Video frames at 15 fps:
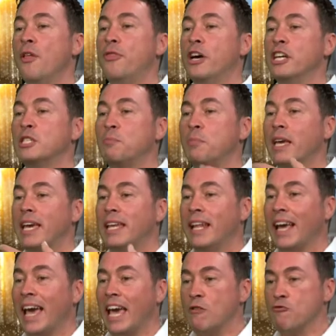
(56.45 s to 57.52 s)
thus
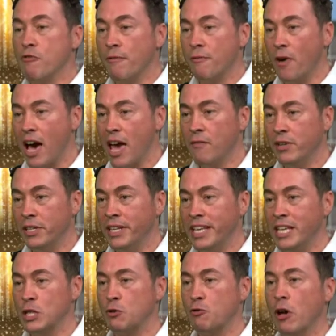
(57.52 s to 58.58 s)
beginning a revival in
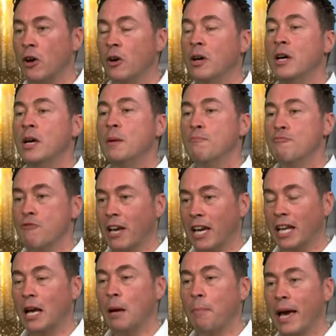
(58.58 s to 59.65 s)
Israel,
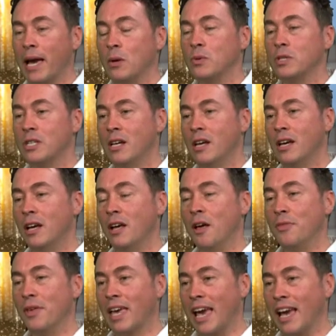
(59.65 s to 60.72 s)
bringing about
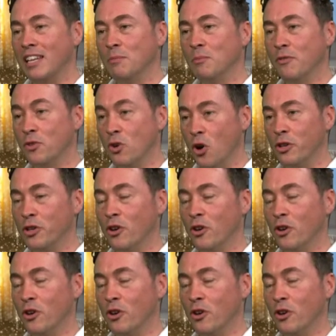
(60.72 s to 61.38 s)
the kingdom of God